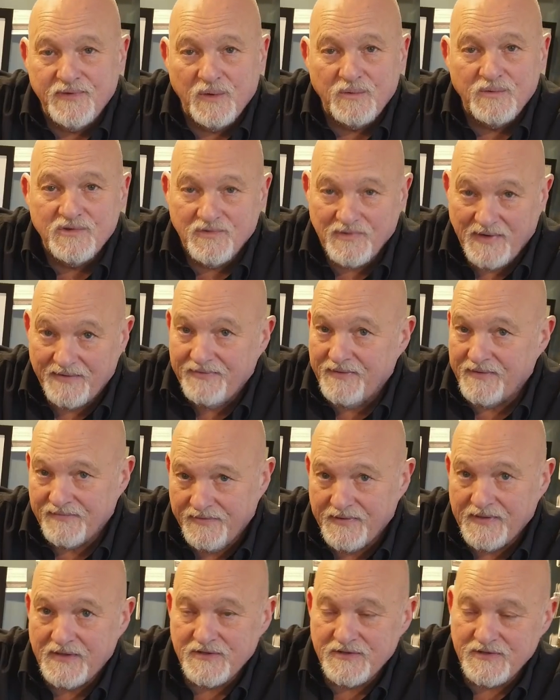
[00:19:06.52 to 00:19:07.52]
photographic
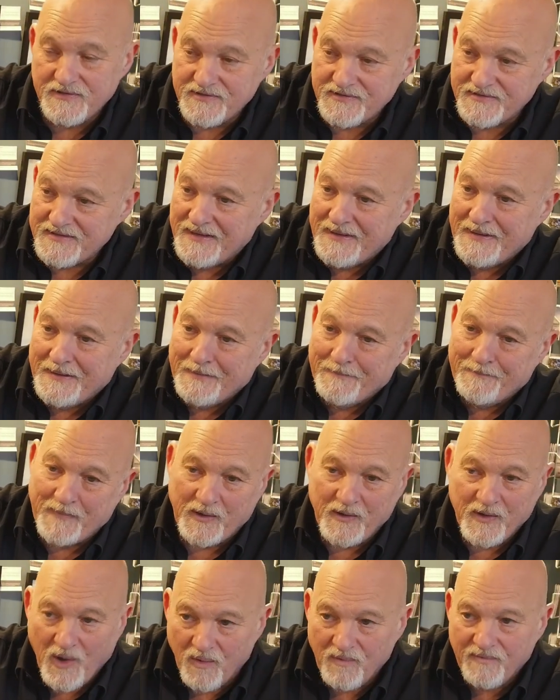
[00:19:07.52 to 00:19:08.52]
finishes
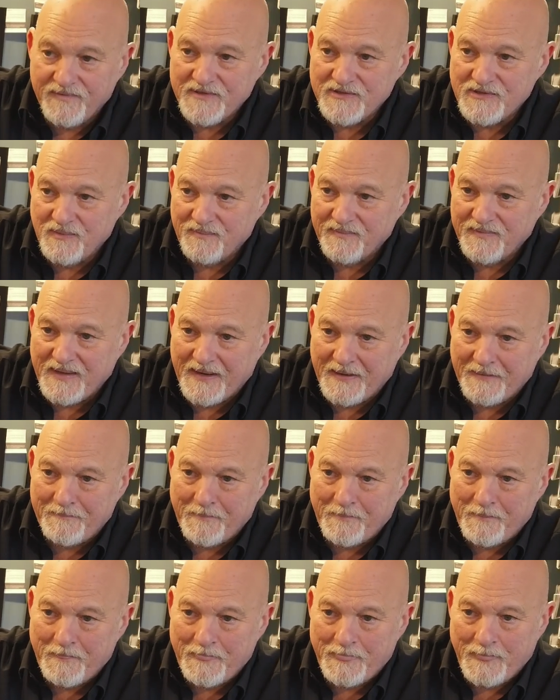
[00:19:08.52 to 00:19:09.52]
and go for
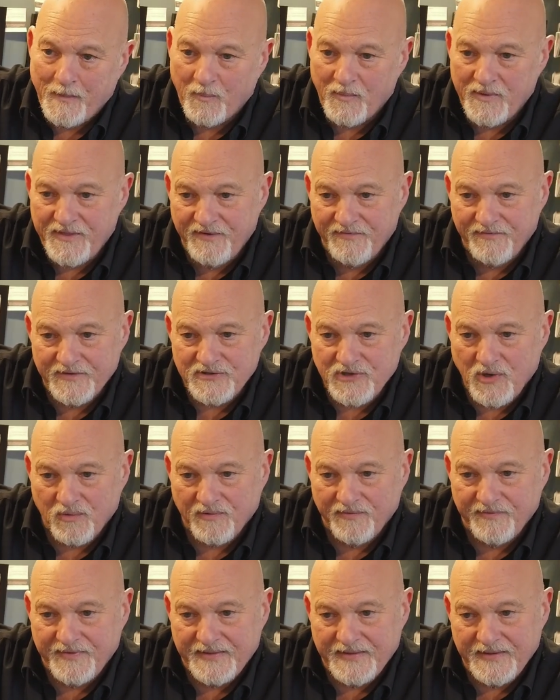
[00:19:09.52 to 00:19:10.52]
something with your
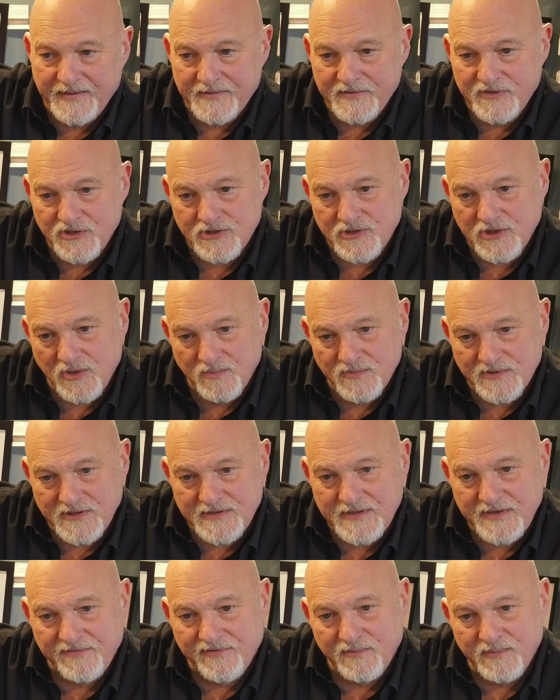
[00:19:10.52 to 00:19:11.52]
photography that just comes
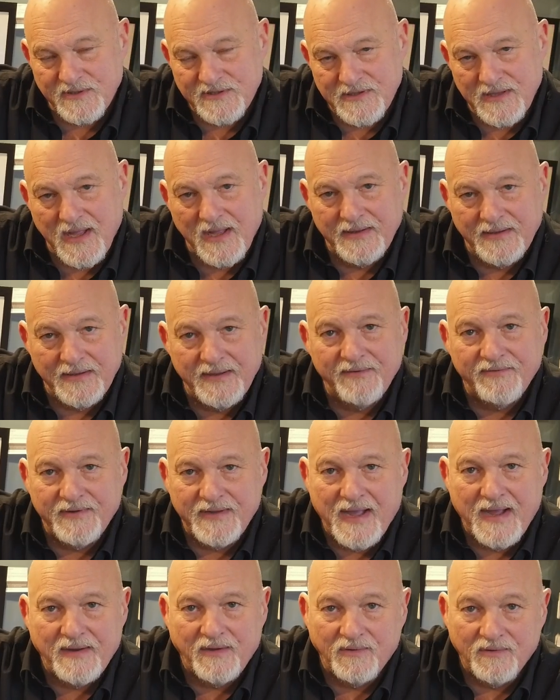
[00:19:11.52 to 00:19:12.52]
at it from a slightly
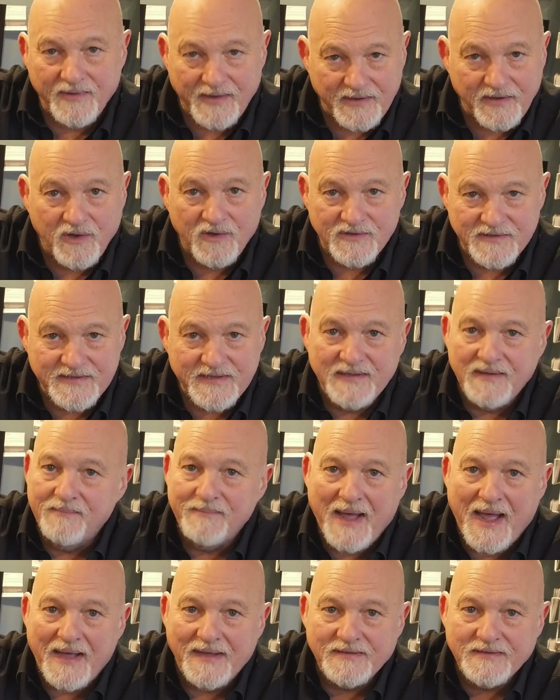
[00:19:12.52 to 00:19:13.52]
different angle, then consider
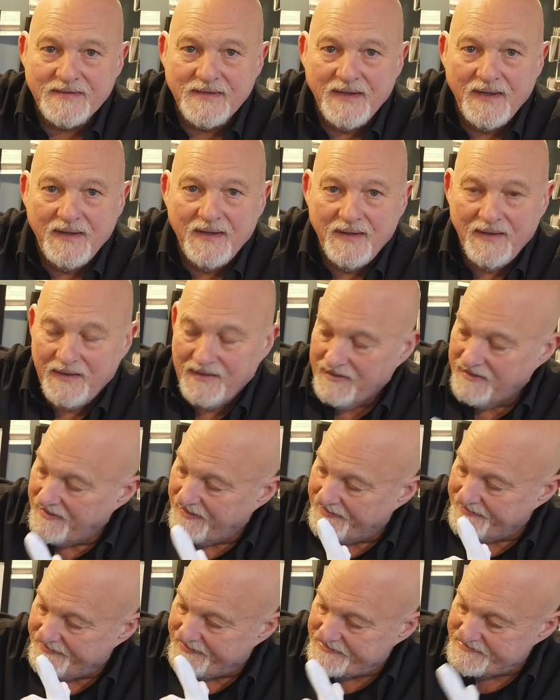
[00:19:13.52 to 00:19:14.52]
matte.
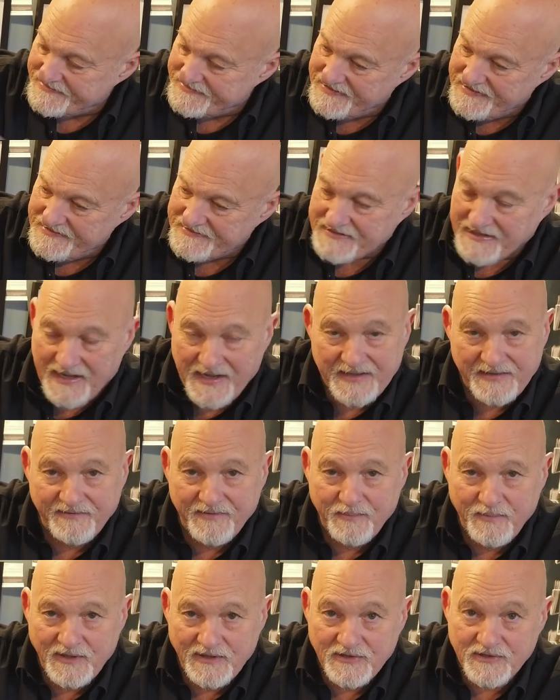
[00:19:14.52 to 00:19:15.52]
And it's these kind of
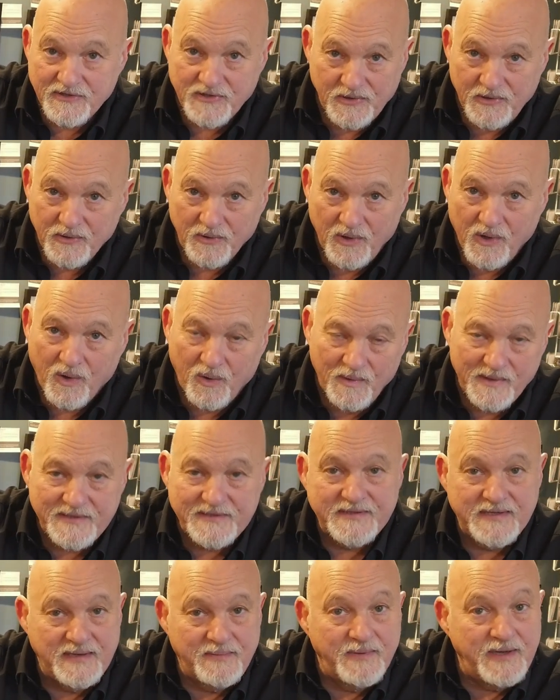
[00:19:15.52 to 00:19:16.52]
images that you'll always
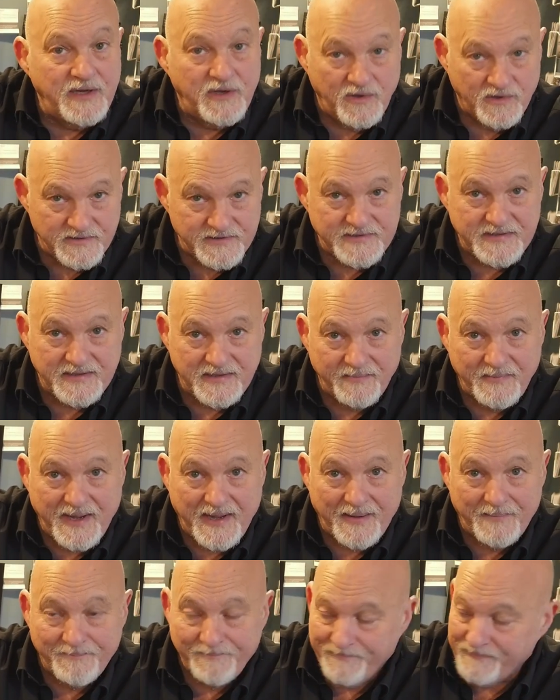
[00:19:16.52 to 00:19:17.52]
see me consider
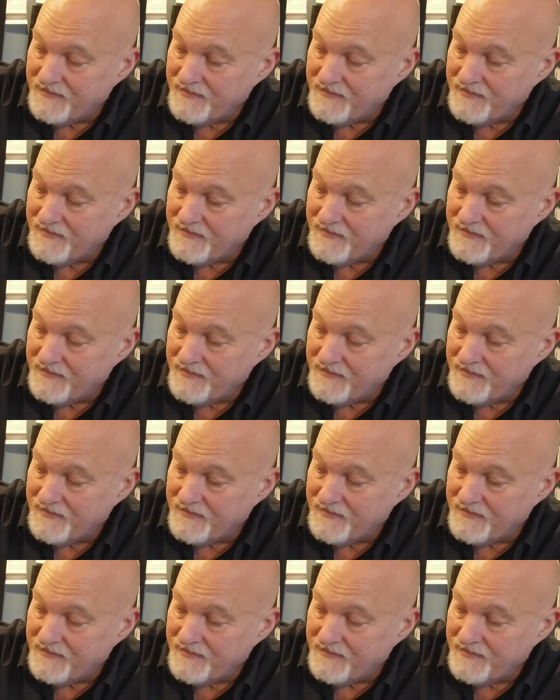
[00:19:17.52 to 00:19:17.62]
matte.